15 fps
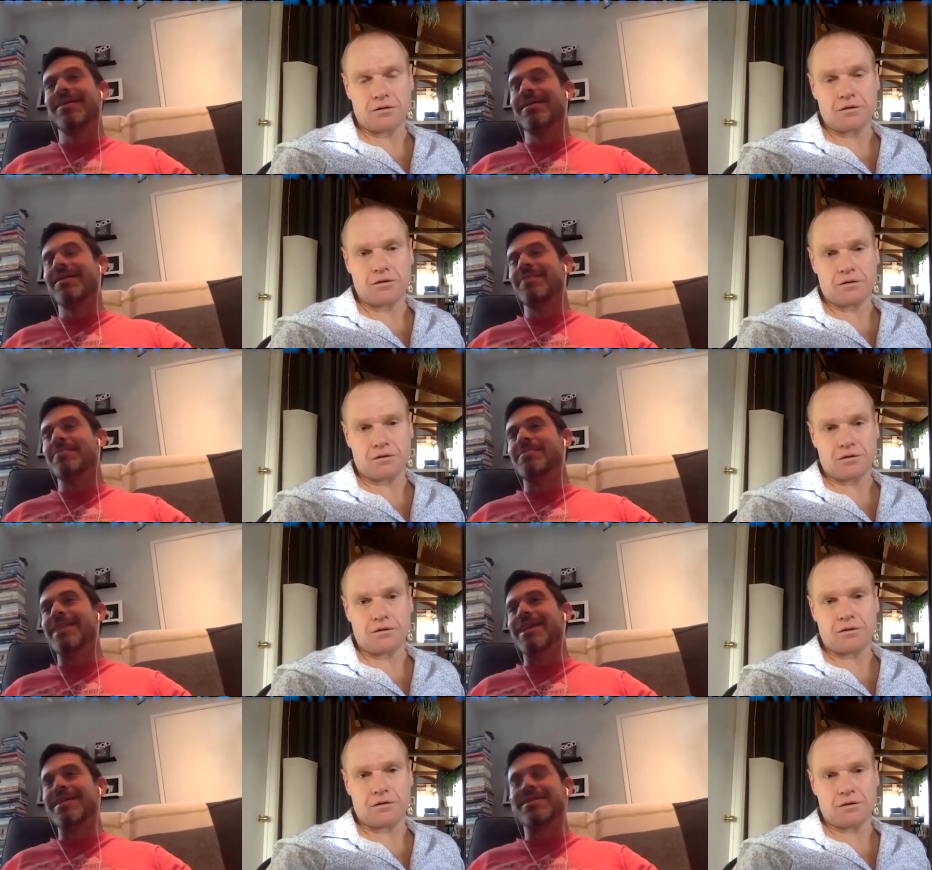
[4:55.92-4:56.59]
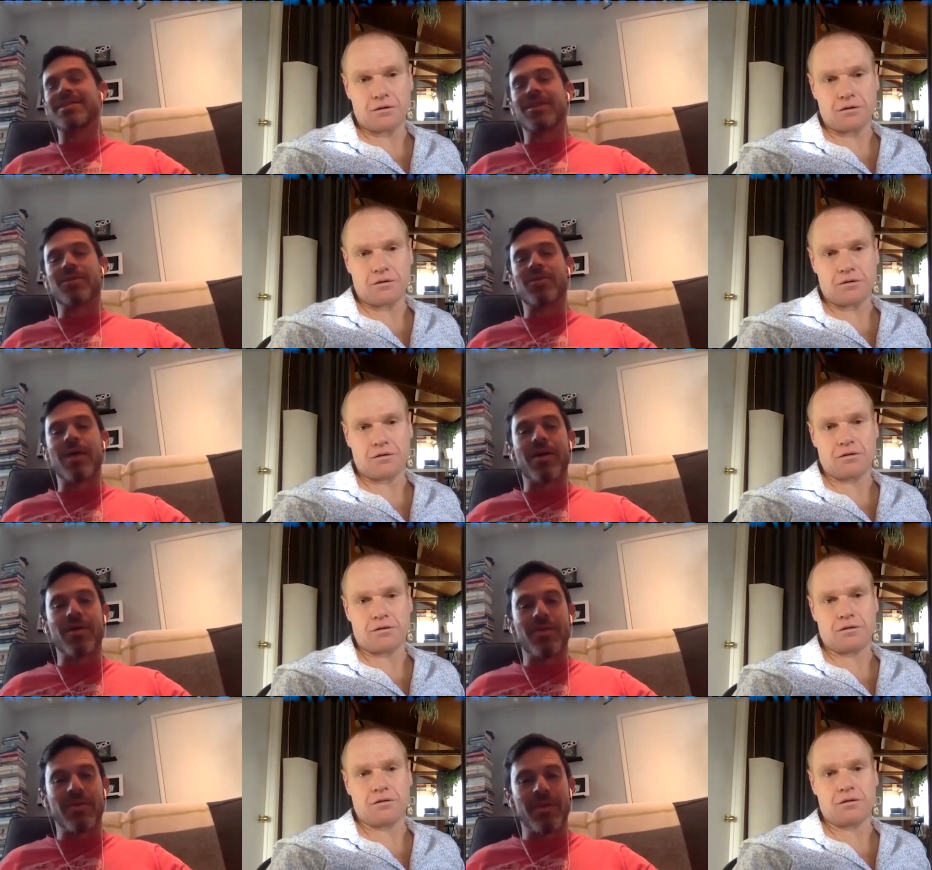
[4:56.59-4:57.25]
Speaker 1: um, dancing
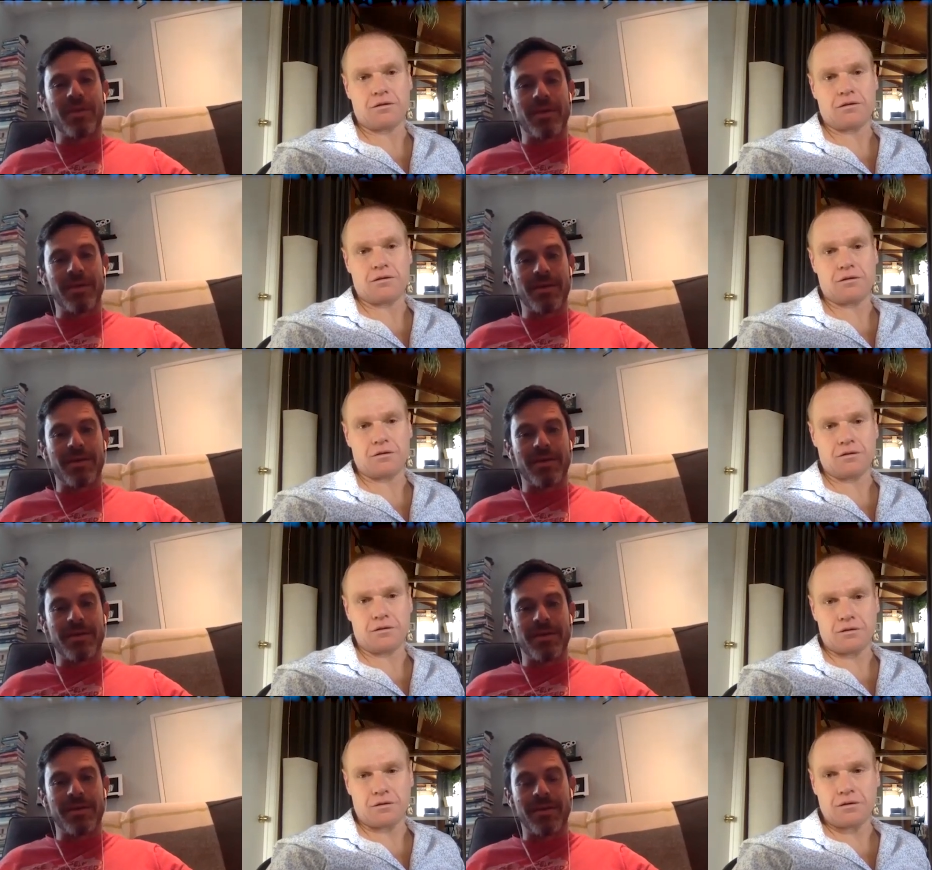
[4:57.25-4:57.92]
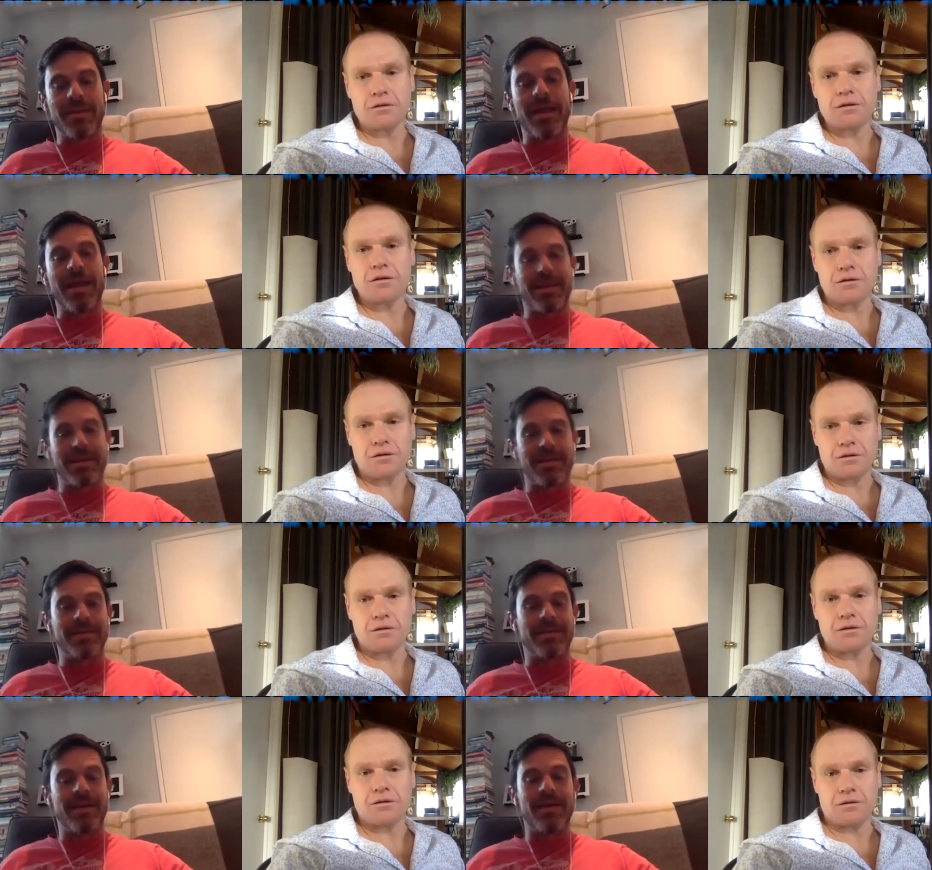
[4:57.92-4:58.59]
around the the light
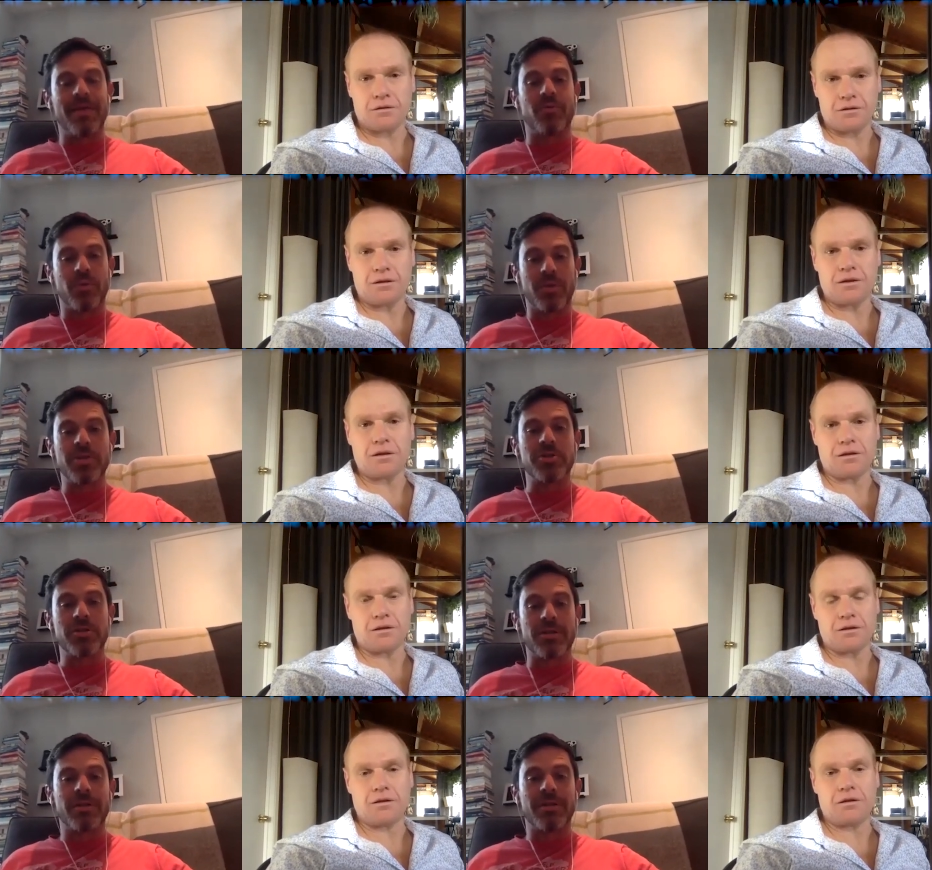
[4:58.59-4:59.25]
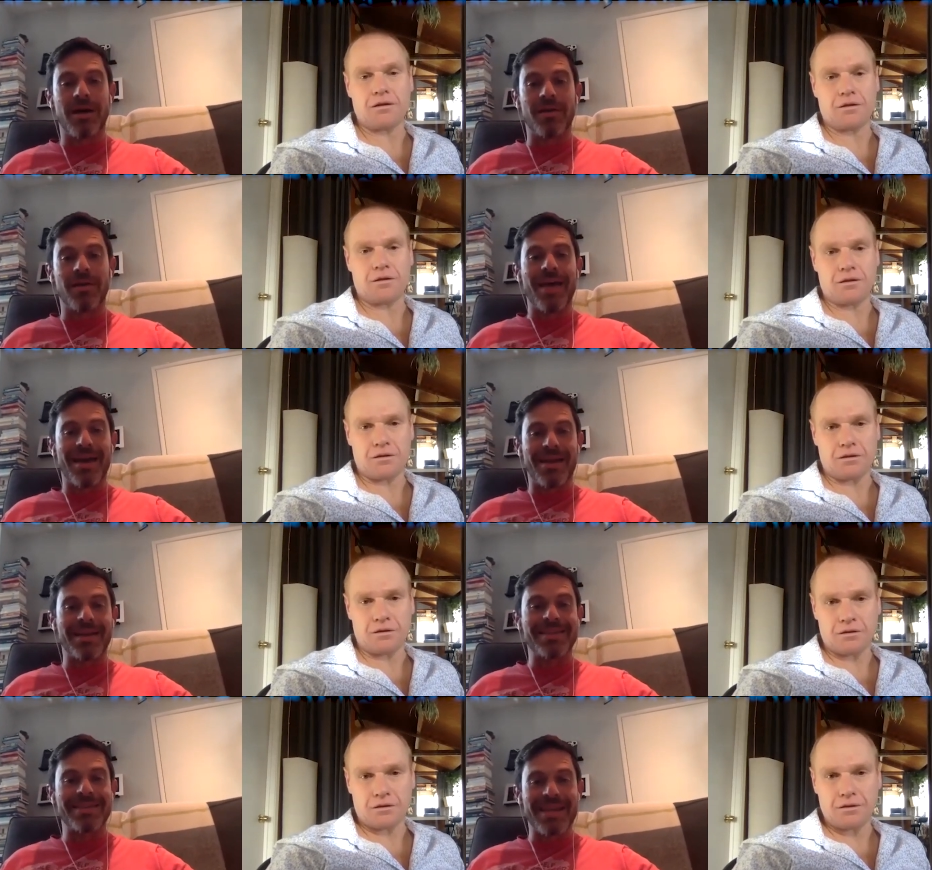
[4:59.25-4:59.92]
of religion on
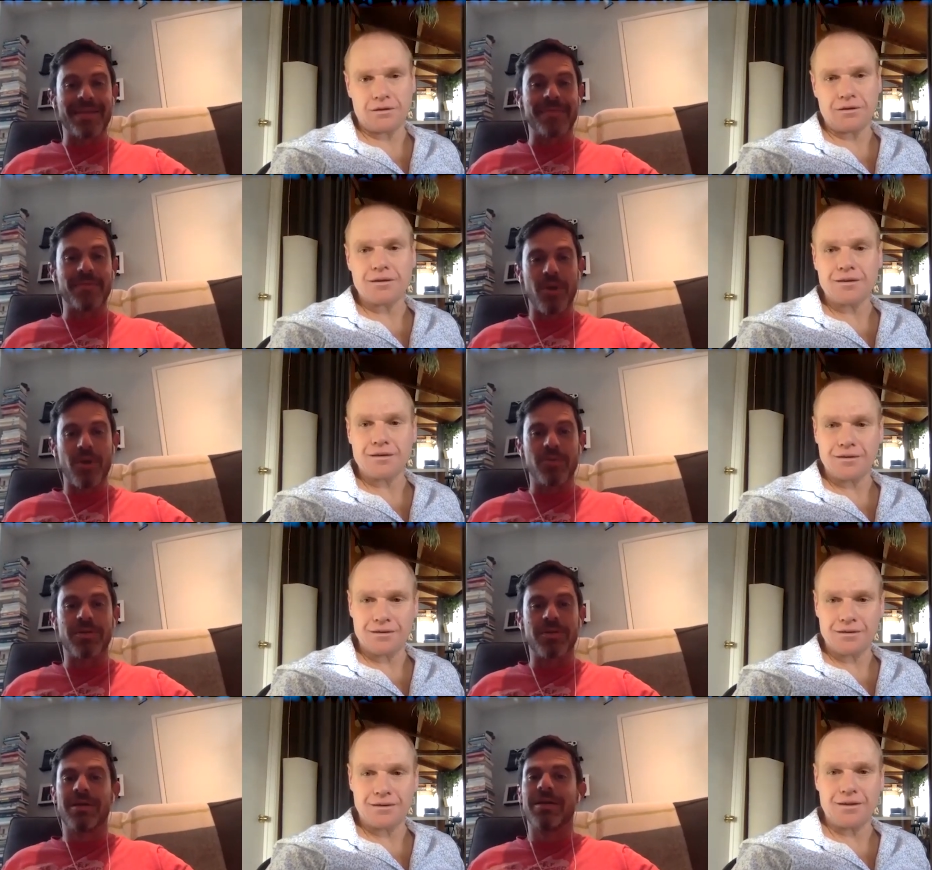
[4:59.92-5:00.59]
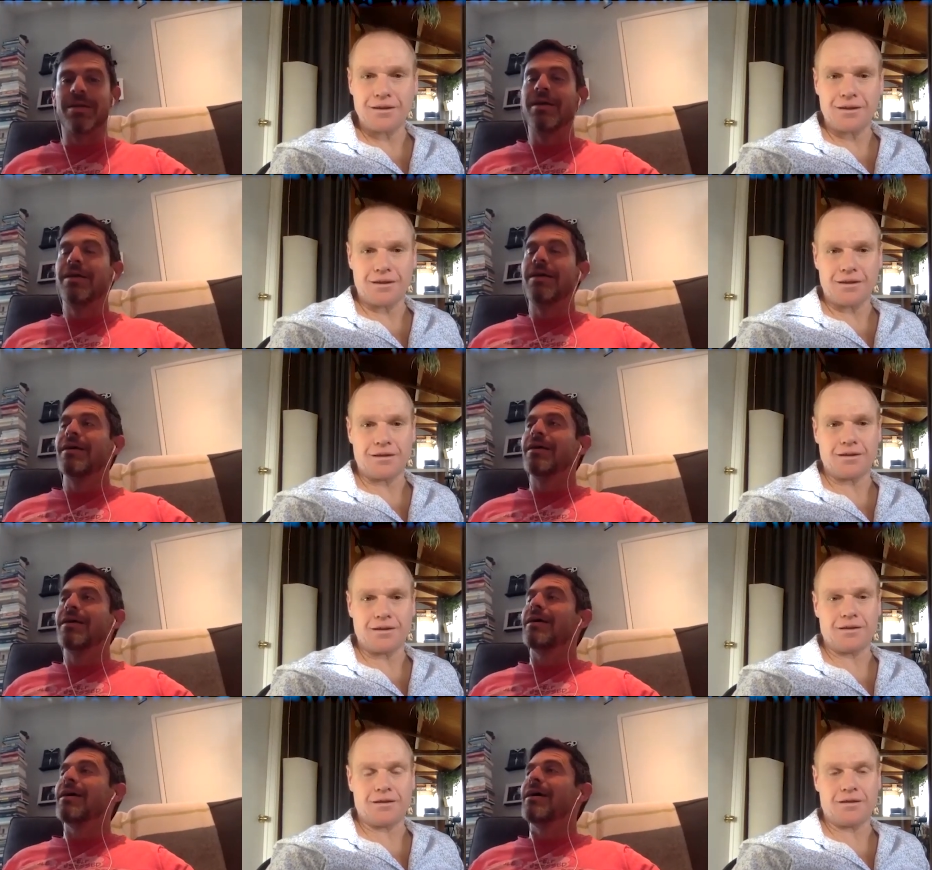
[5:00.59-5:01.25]
that exact note. Yeah,
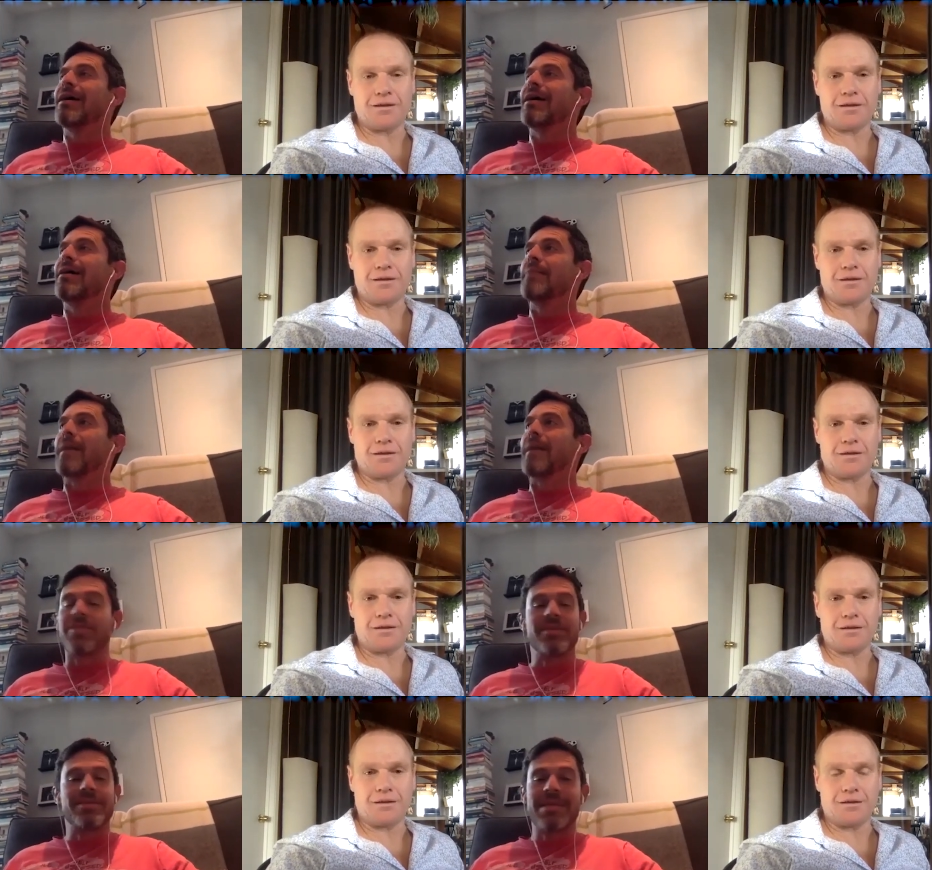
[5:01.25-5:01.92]
um, I've had the